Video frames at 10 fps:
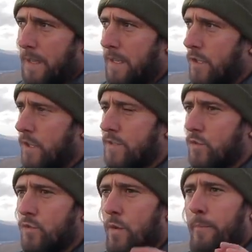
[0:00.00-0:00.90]
you know, it's
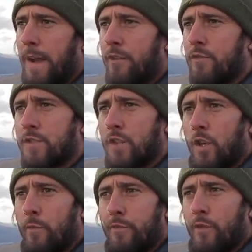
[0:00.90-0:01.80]
under a
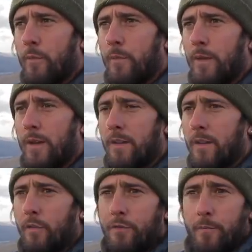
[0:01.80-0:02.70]
microscope for them,
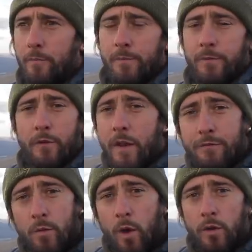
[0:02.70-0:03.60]
or for
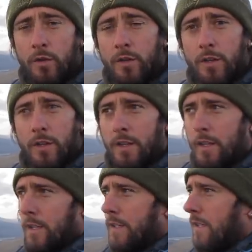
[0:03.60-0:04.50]
everyone,
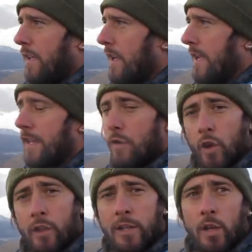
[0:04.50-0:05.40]
in their
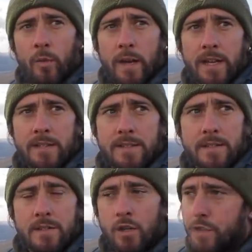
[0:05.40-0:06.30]
own little ways.
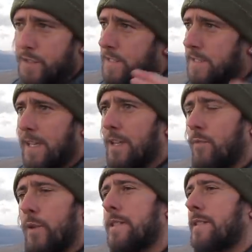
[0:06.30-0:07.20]
So still,
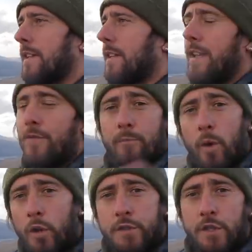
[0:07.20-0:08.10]
we still, even
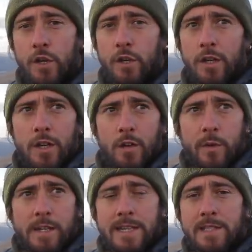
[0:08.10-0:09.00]
more so,
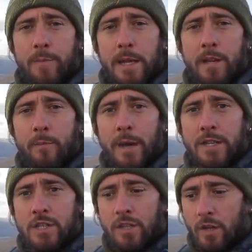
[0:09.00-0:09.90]
we need to be
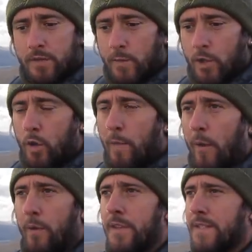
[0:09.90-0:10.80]
compassionate as we come
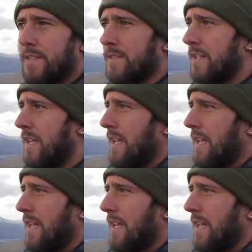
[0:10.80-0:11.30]
out of this, because